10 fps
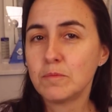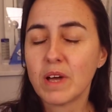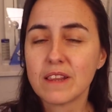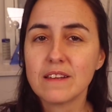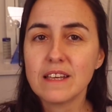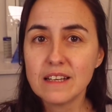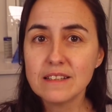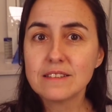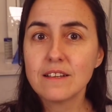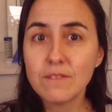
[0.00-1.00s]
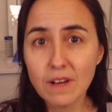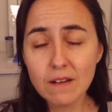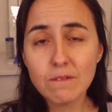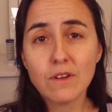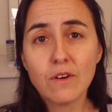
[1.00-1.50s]
But it is
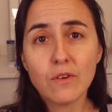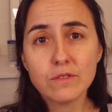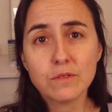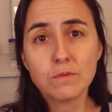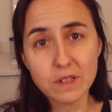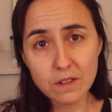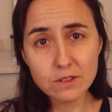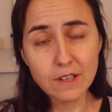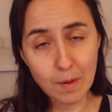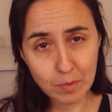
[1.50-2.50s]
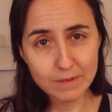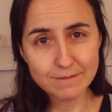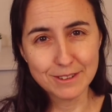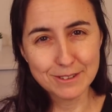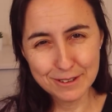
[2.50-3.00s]
available on Windows app,
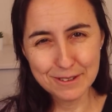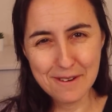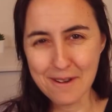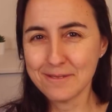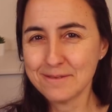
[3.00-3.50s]
just so you know.